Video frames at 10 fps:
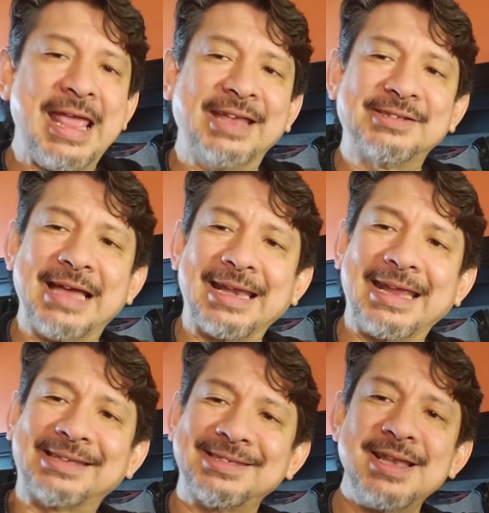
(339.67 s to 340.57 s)
is
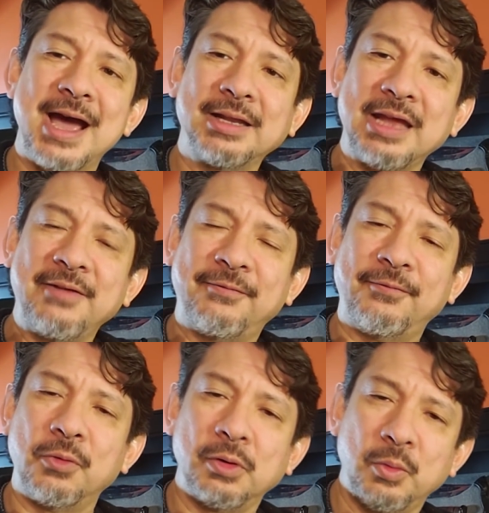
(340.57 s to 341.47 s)
that it's not a
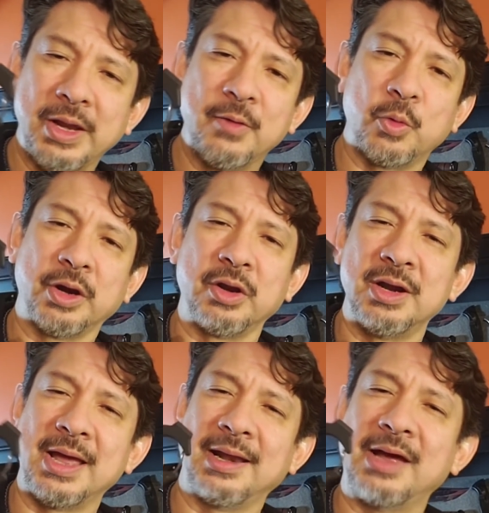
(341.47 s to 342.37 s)
full ring where you're
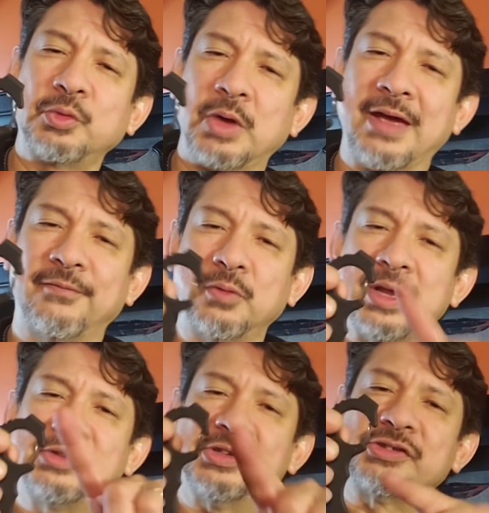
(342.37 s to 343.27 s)
not allowed to have
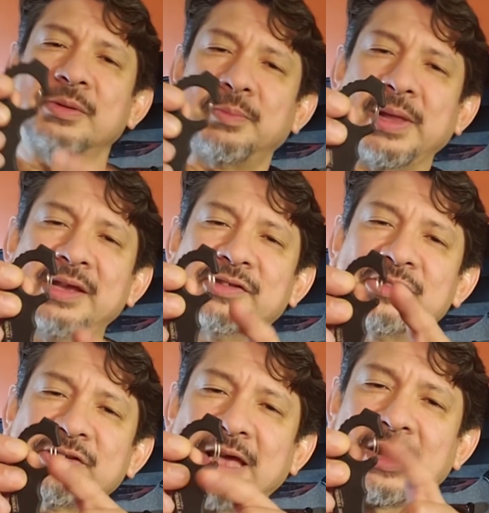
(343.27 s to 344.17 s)
rings in some places.
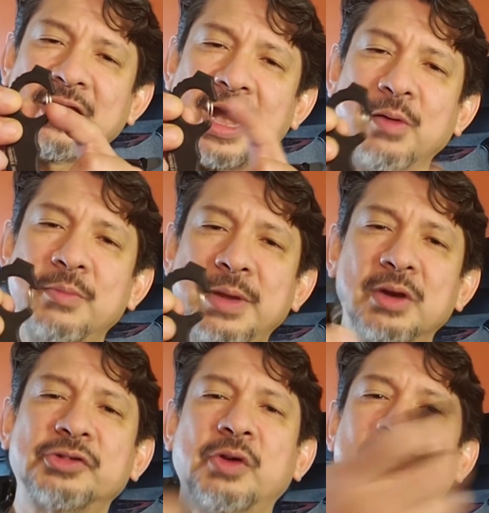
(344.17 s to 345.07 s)
It's got a
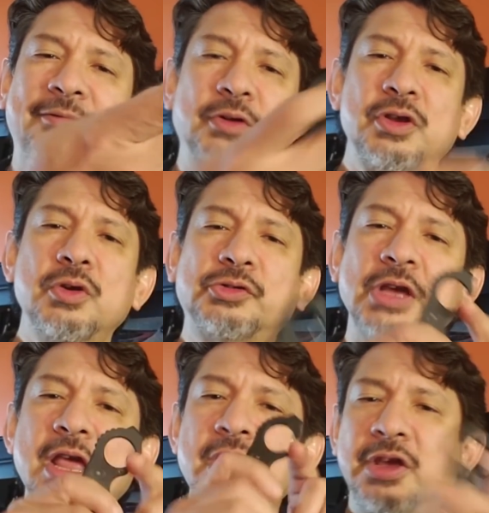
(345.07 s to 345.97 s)
carabiner, so after use,
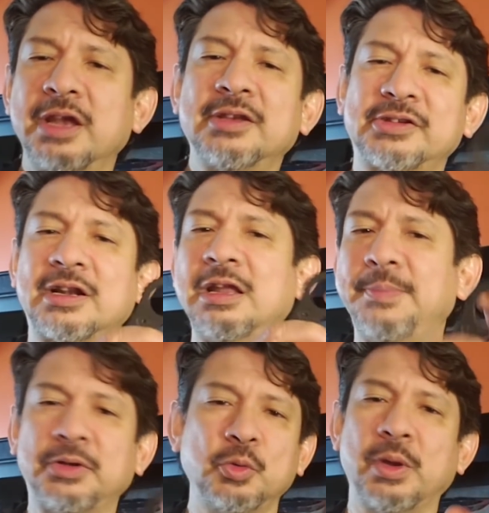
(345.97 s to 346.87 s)
you can just
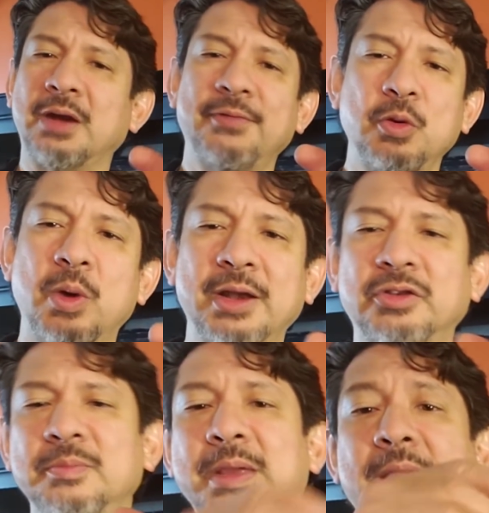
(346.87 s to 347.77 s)
clip it to whatever you want it
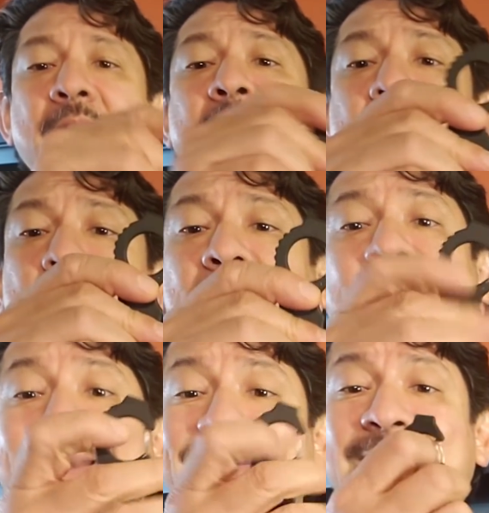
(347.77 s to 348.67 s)
to be. But
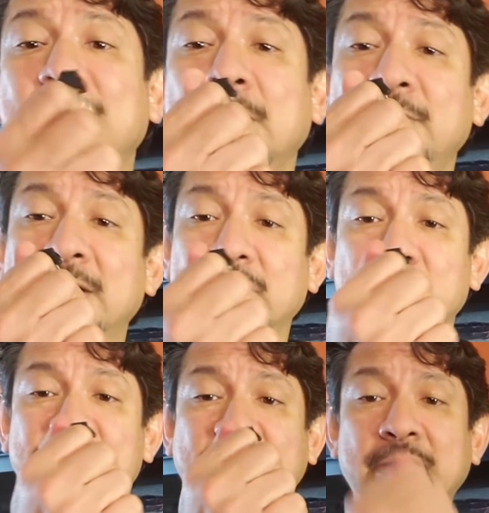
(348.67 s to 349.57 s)
at the same time, you got
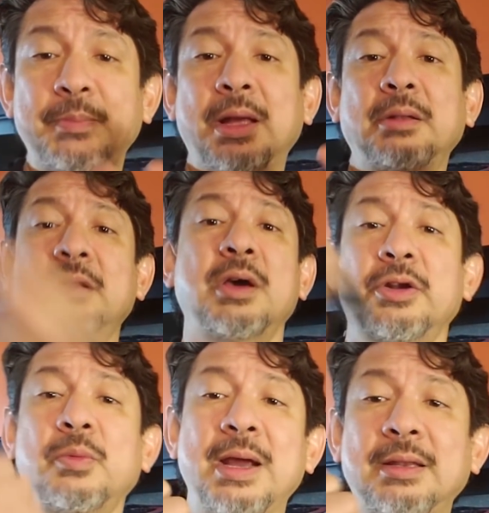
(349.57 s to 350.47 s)
your seat belt
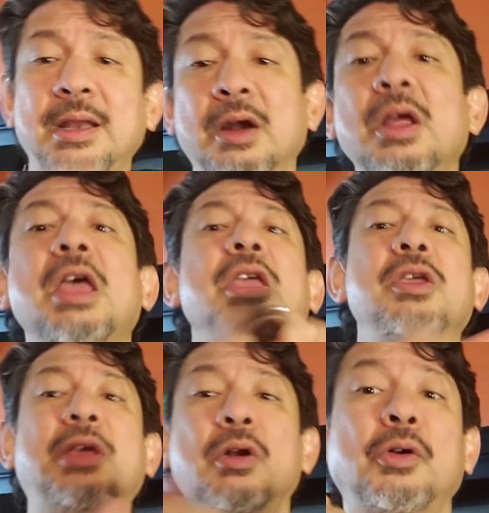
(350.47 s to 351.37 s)
cutter right there.
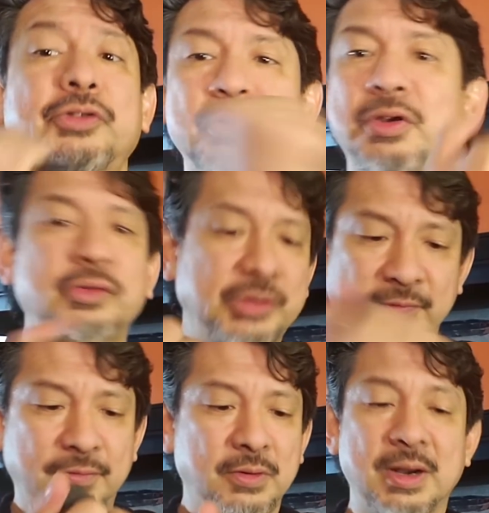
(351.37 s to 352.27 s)
You can also use it
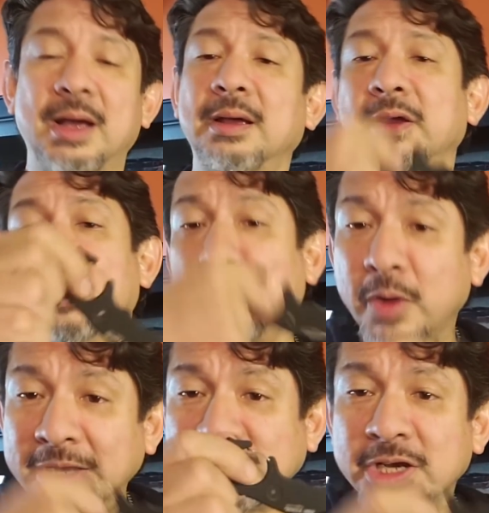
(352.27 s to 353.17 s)
for,
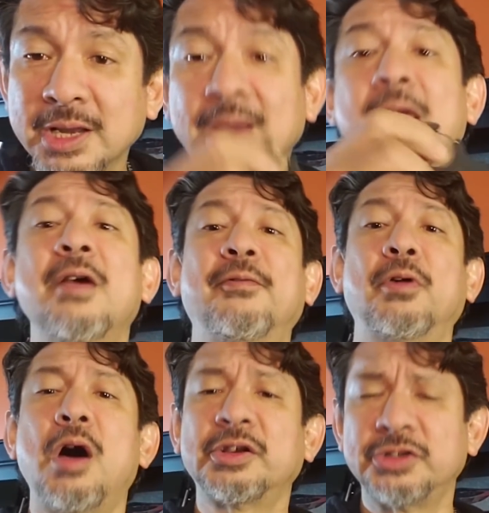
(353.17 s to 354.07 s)
wrenching,
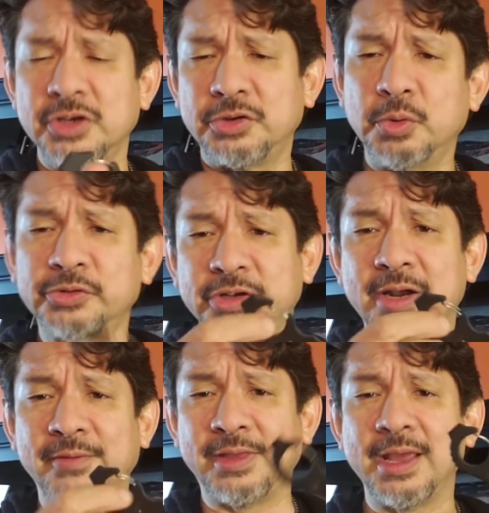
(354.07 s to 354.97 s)
for oxygen tools and
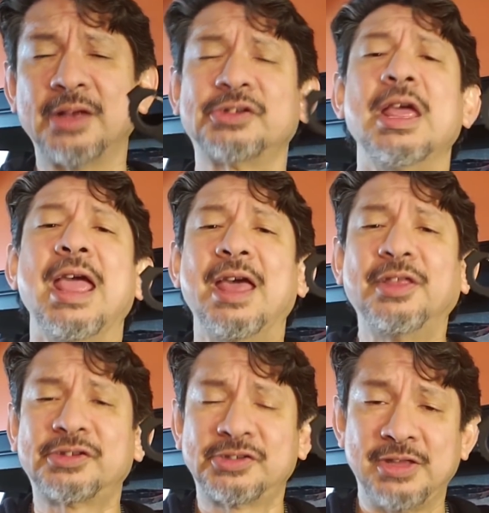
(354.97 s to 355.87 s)
everything else. And
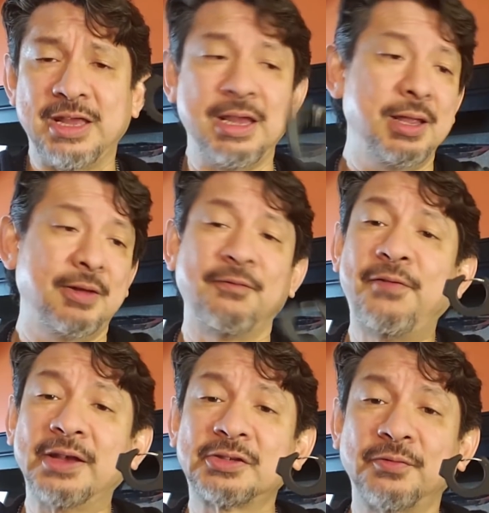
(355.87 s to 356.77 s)
this is the
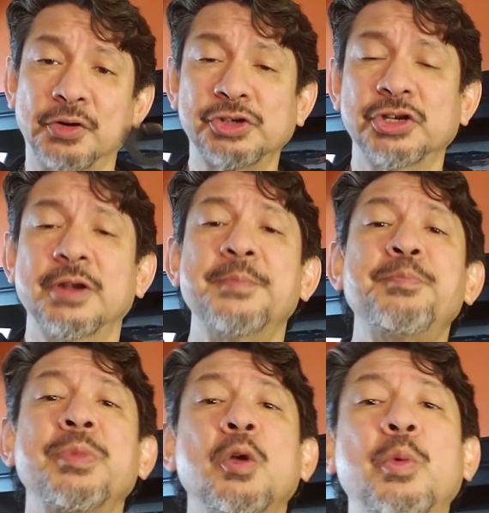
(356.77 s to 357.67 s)
fixed version.
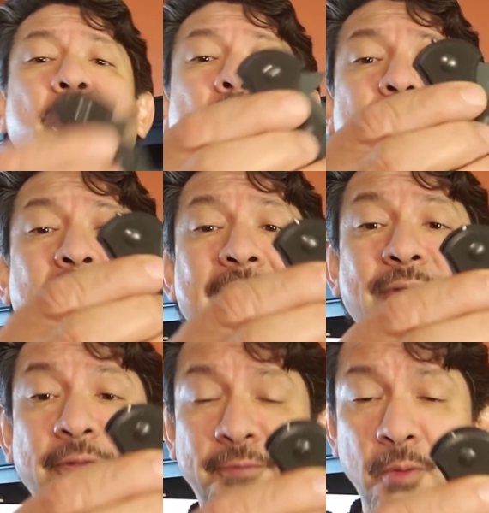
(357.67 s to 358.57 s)
We also
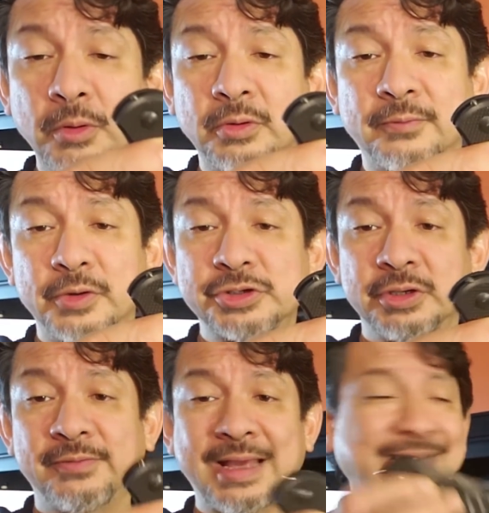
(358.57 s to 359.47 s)
have the folder
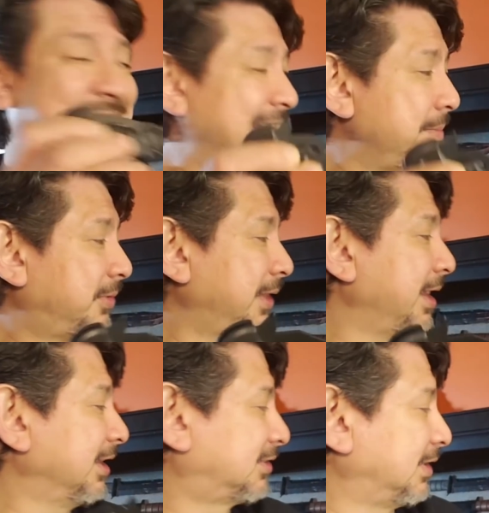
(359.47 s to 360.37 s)
version of that. Same
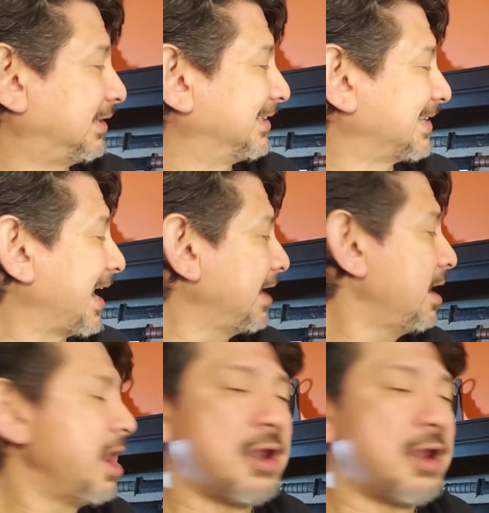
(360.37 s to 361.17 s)
thing, it's designed